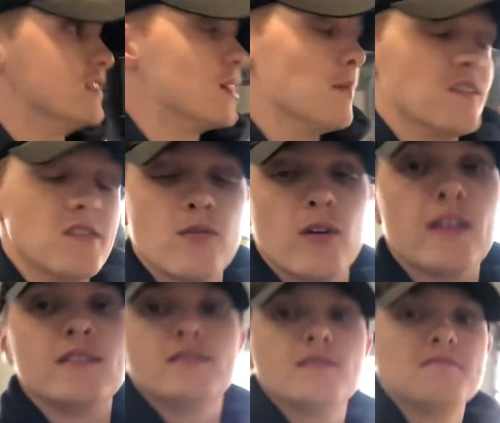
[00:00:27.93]
myself ready,
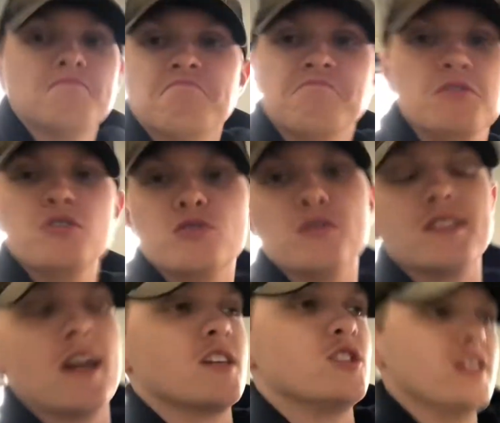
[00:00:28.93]
usual
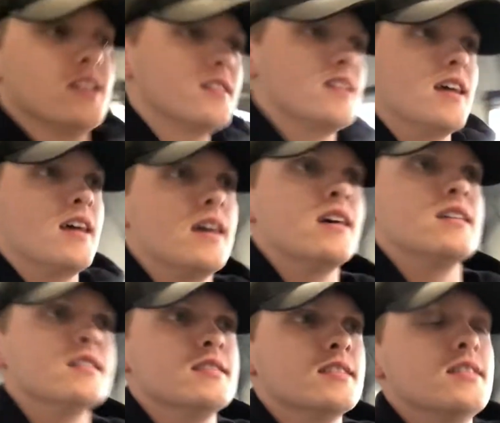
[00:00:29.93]
tech shit, and
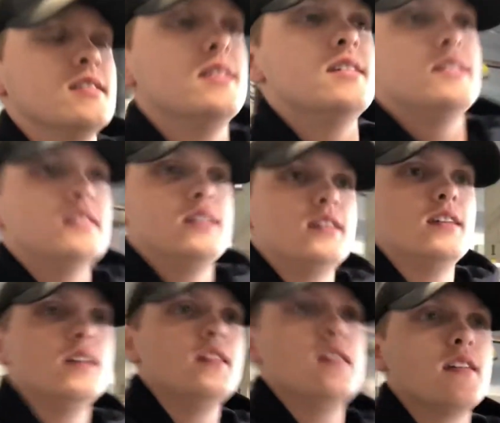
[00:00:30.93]

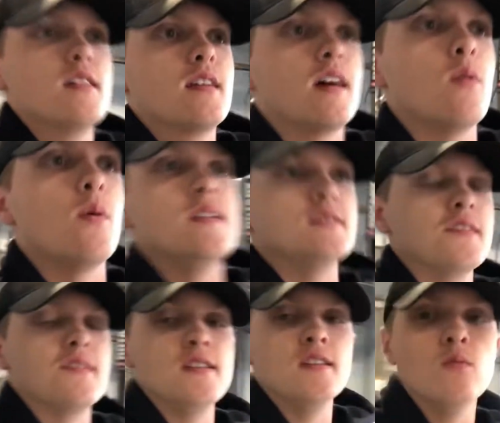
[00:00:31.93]
kind of wait to
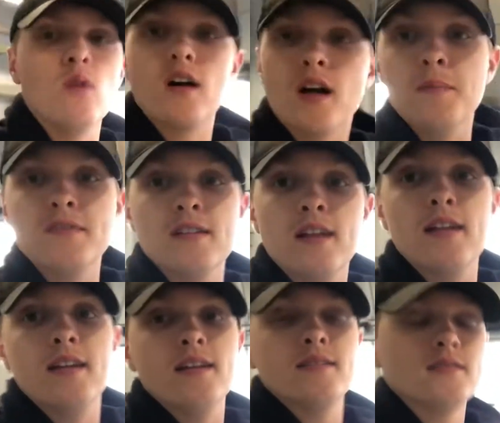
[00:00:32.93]
see what comes in that
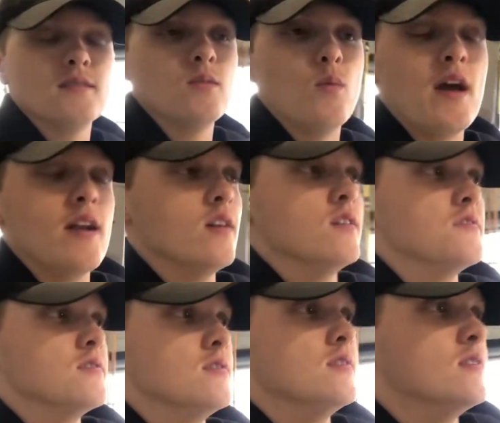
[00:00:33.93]
day. Waiters
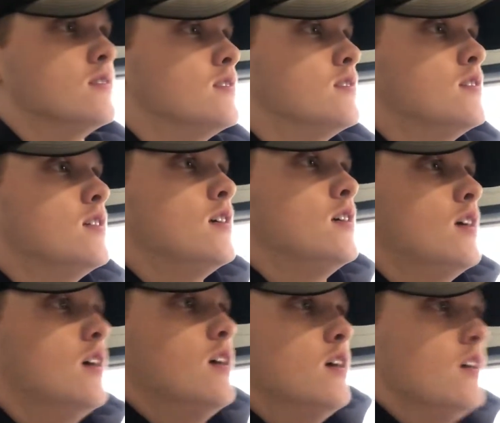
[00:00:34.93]
and
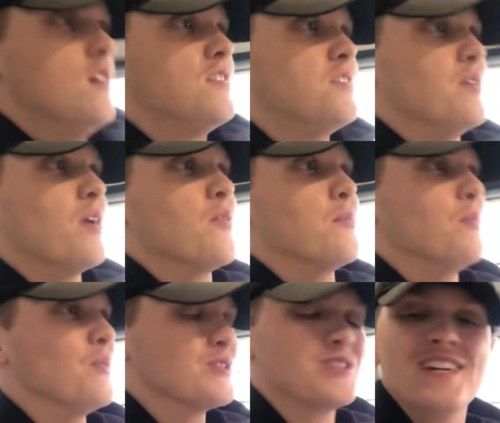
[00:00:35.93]
see what other
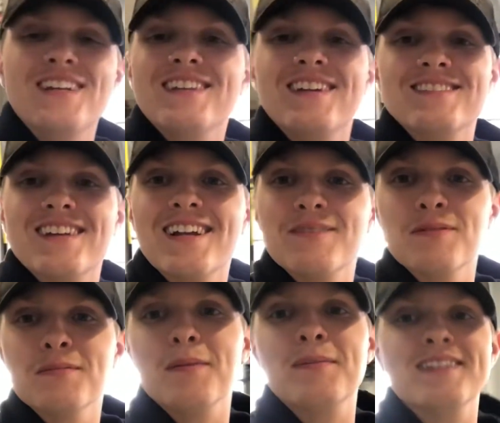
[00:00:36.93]
bullshit they decided to put
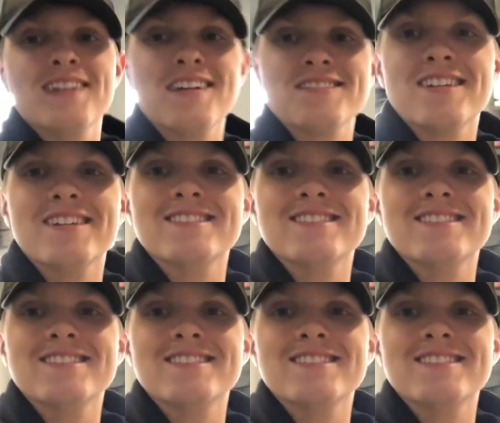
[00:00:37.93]
in my bin last night.